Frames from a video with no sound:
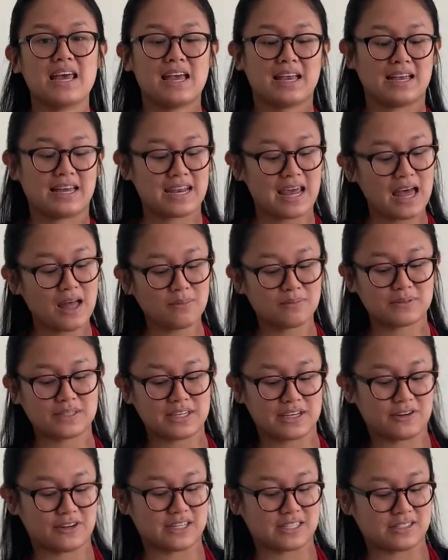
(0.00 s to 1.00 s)
can help
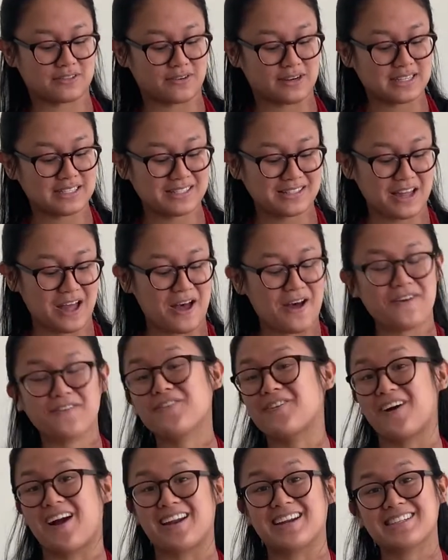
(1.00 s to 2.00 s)
decrease the risk of
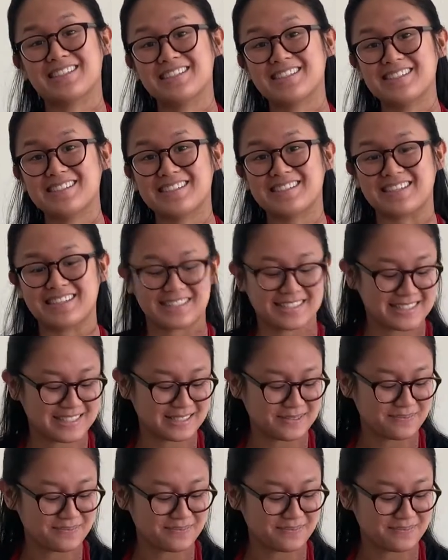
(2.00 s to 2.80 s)
chronic diseases.